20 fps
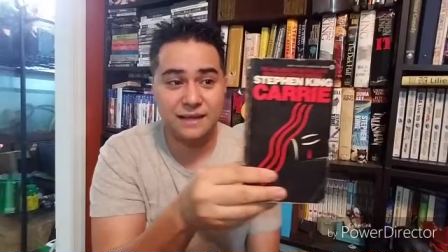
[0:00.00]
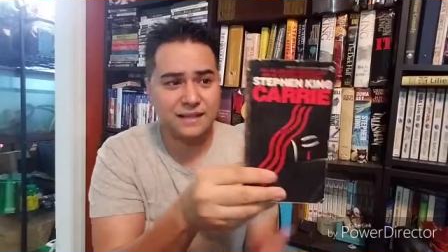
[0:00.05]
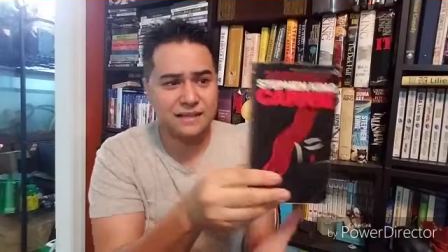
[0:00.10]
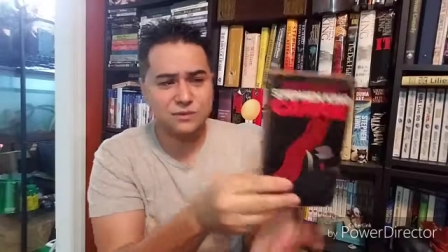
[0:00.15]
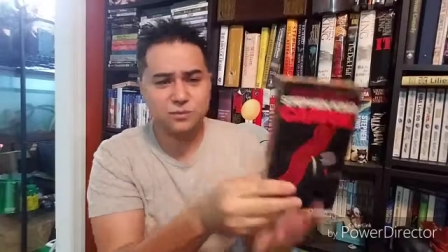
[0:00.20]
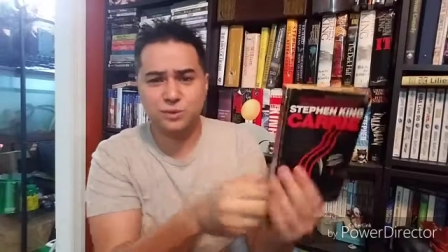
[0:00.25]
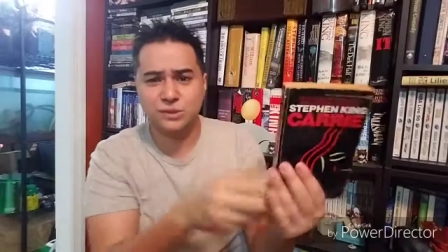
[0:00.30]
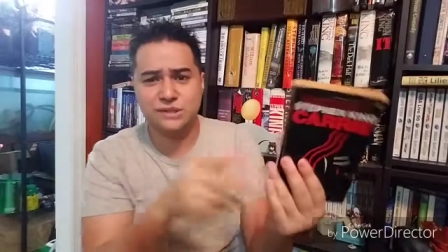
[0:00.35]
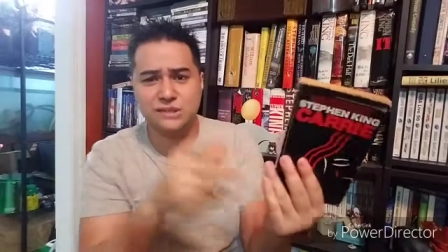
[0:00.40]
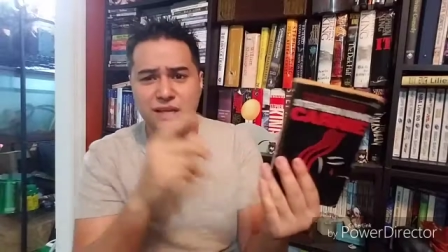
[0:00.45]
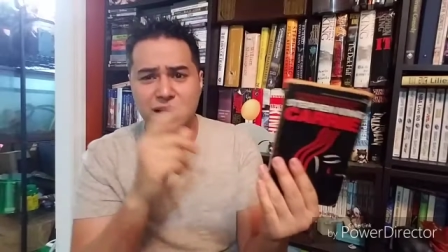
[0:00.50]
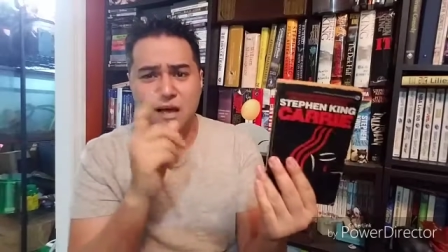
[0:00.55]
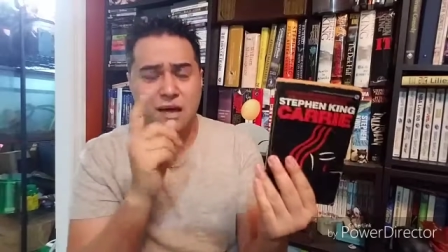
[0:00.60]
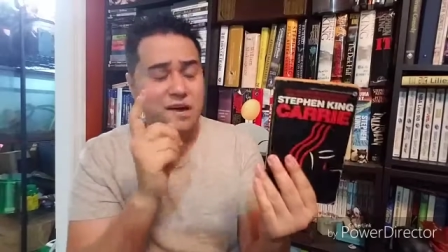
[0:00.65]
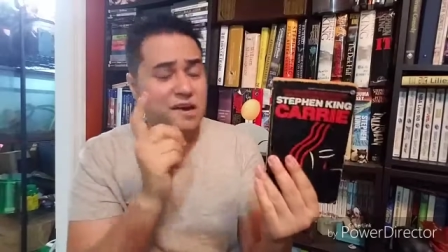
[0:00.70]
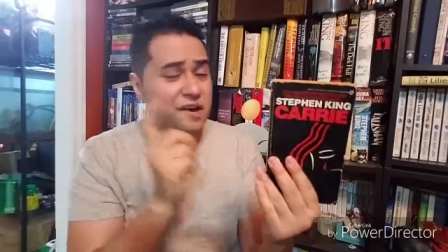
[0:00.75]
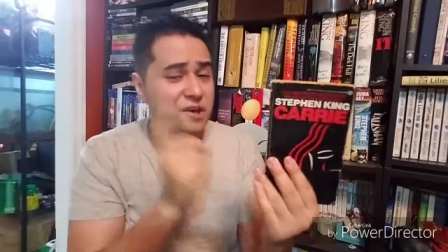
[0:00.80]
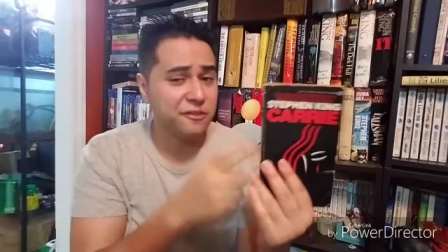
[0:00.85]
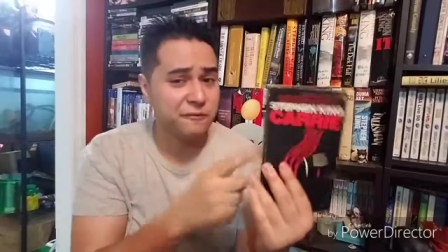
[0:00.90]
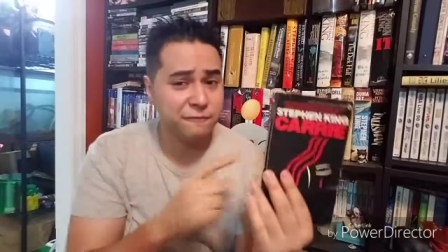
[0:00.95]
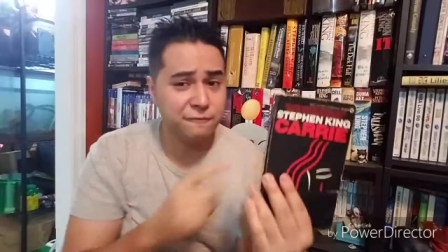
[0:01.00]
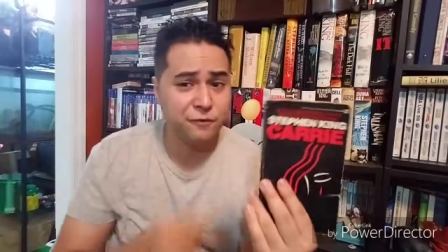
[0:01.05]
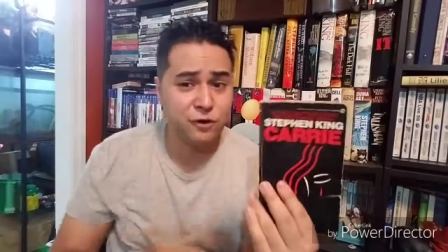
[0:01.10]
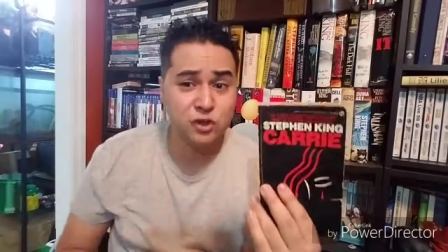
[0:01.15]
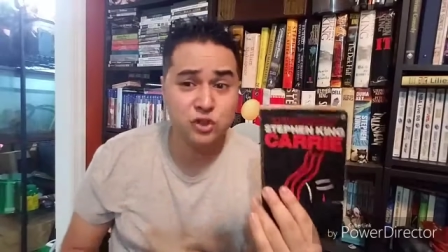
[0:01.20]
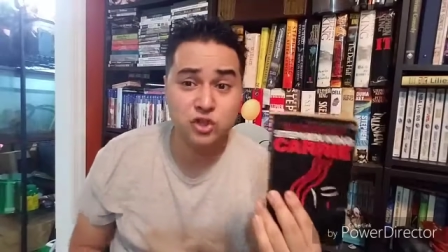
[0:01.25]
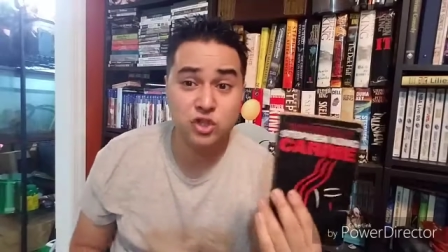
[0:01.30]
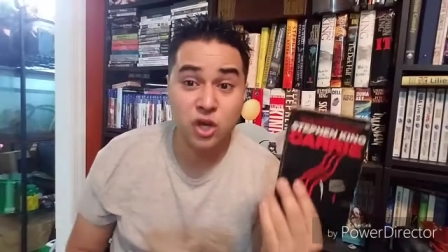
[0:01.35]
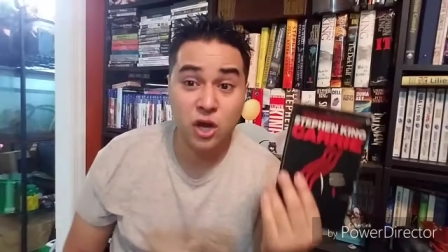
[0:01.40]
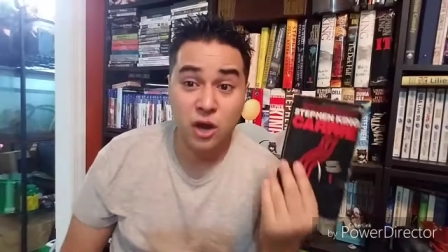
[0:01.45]
This was uh, the
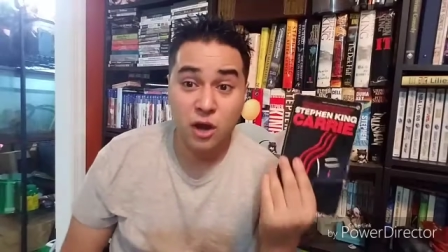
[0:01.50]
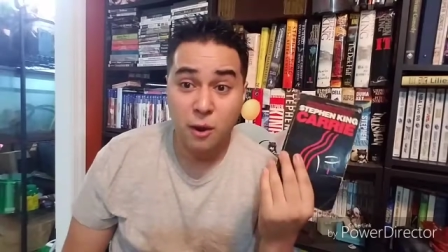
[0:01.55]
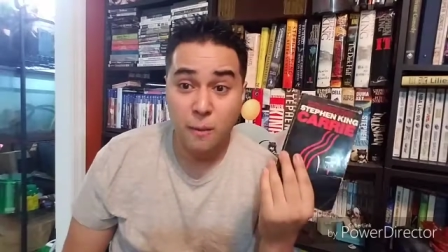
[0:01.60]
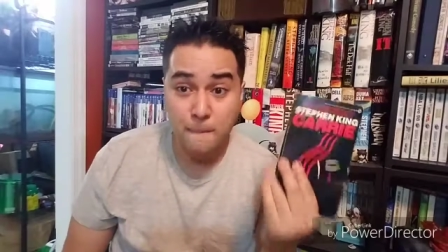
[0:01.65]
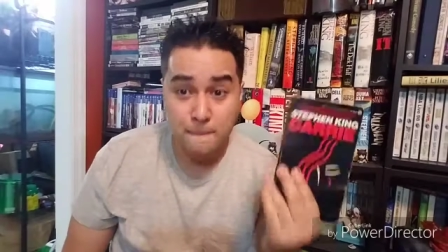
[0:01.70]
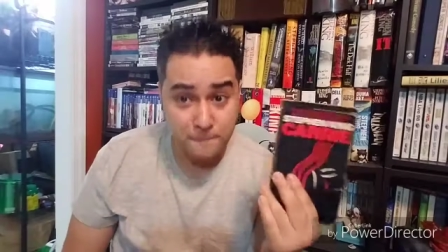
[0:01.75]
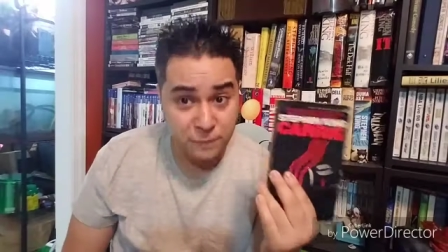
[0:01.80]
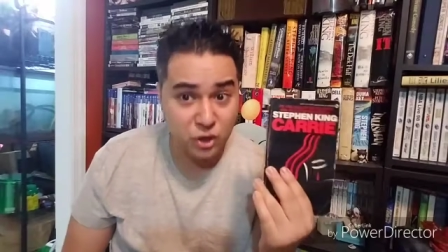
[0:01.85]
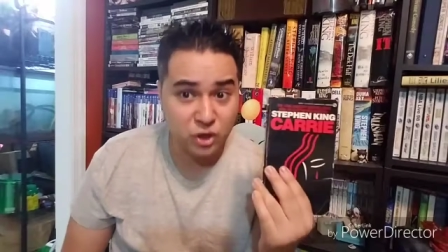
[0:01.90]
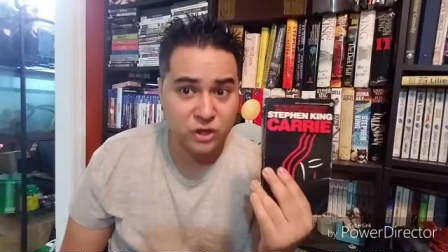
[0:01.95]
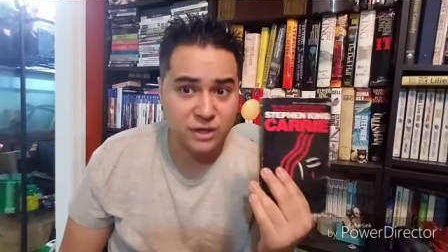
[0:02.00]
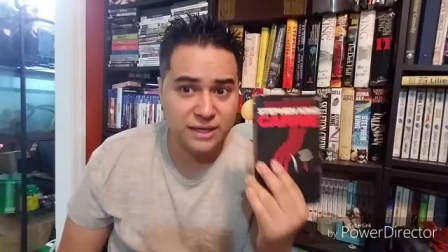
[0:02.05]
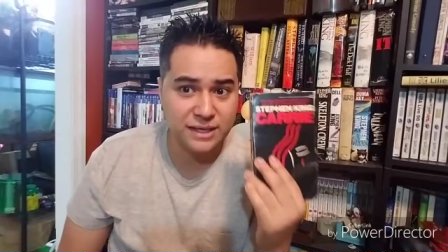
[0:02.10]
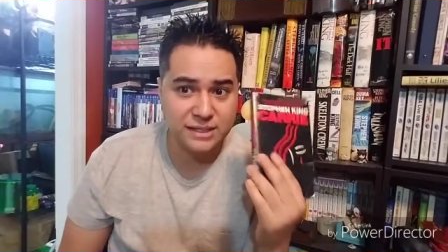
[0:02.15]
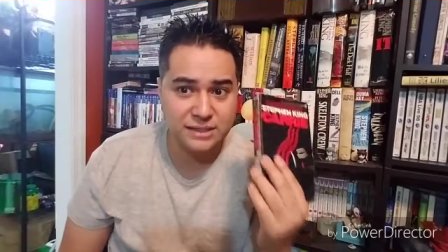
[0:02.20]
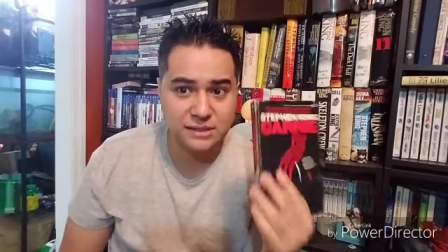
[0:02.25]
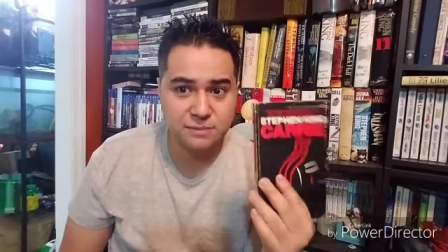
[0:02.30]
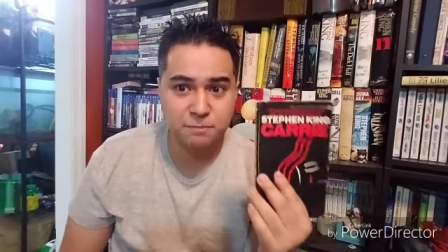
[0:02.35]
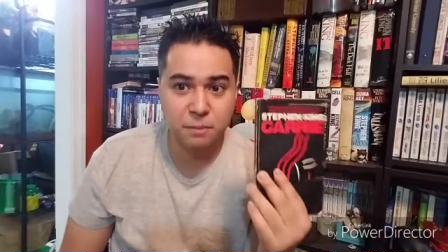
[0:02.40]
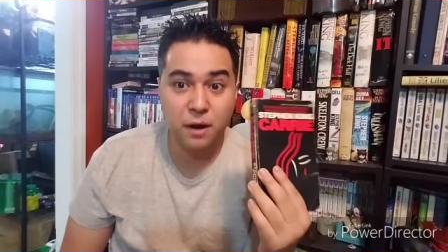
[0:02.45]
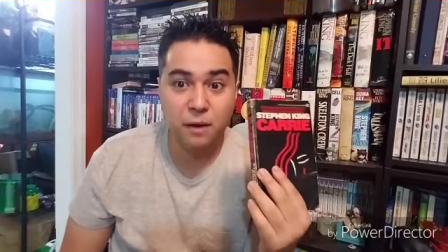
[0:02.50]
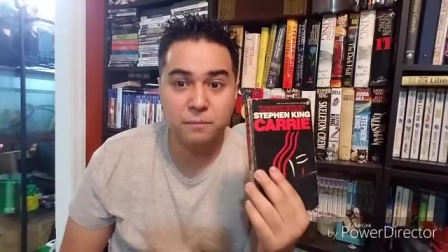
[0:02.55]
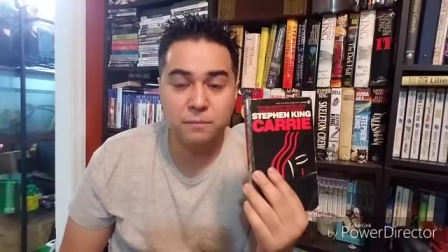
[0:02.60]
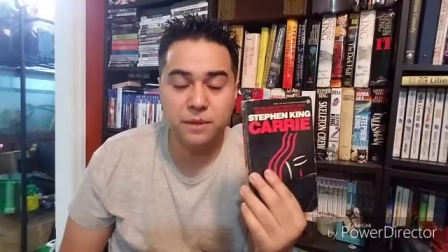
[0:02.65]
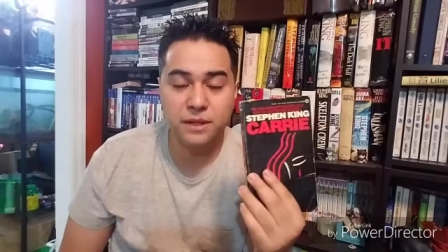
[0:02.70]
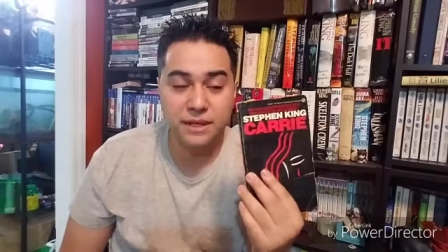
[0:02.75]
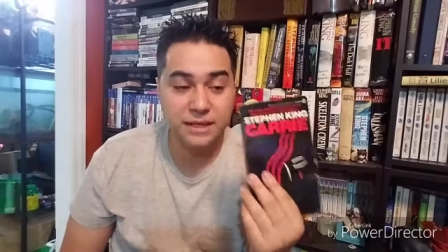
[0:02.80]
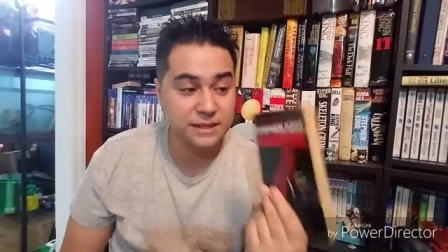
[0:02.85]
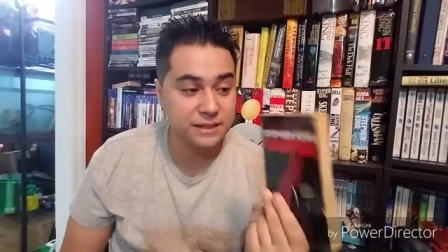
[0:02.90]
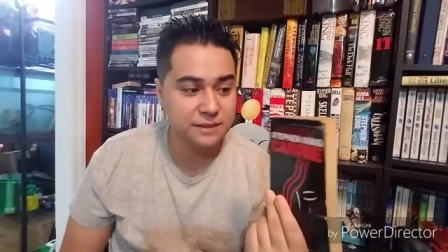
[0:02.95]
first book he's pub
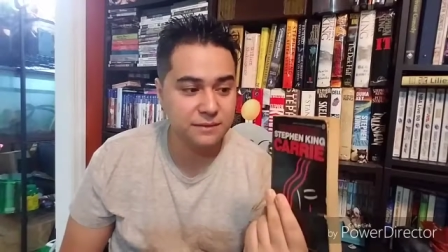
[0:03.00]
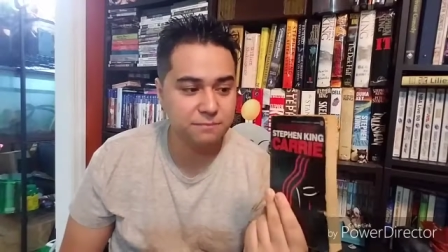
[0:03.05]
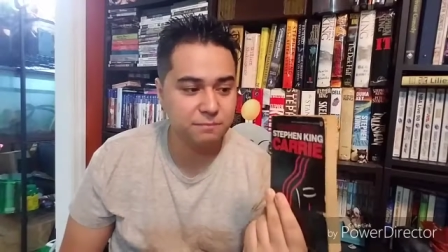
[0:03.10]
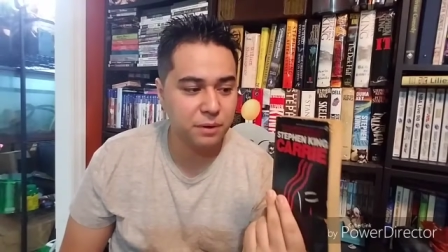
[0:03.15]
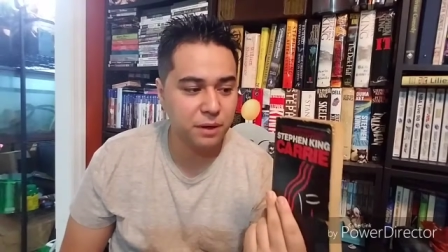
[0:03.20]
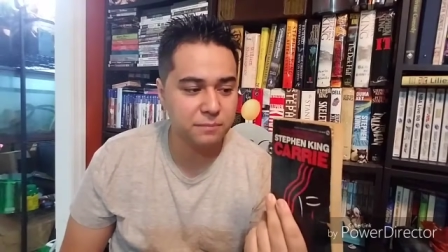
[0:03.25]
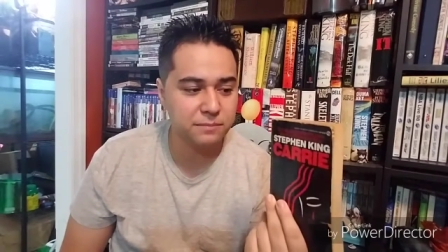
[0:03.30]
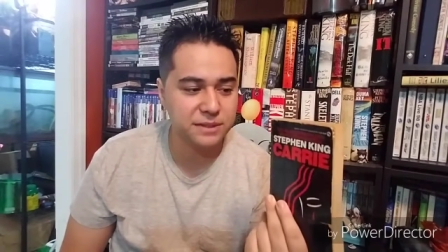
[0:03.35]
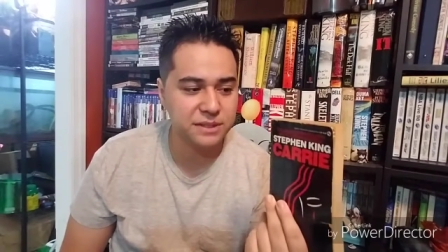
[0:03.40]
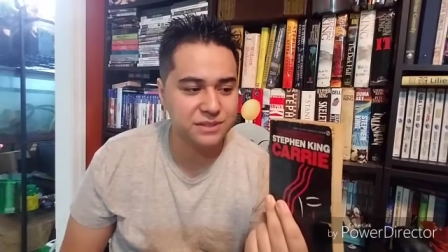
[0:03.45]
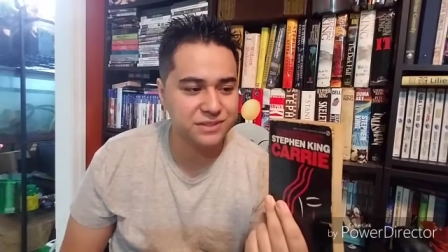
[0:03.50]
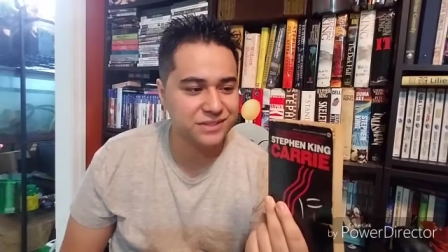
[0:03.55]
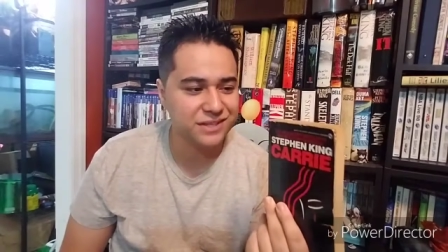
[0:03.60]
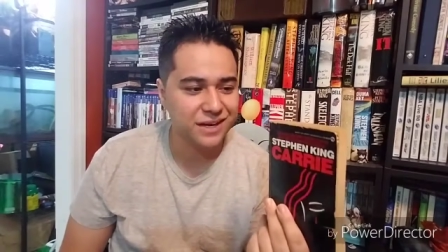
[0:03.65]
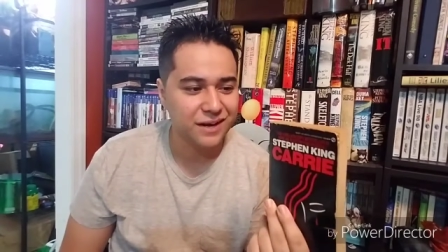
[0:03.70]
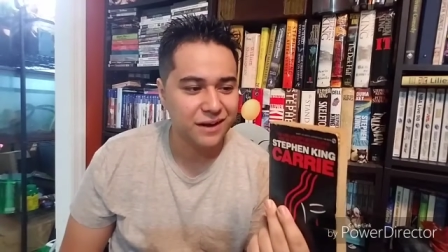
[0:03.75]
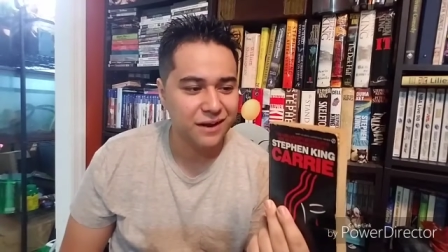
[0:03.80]
he published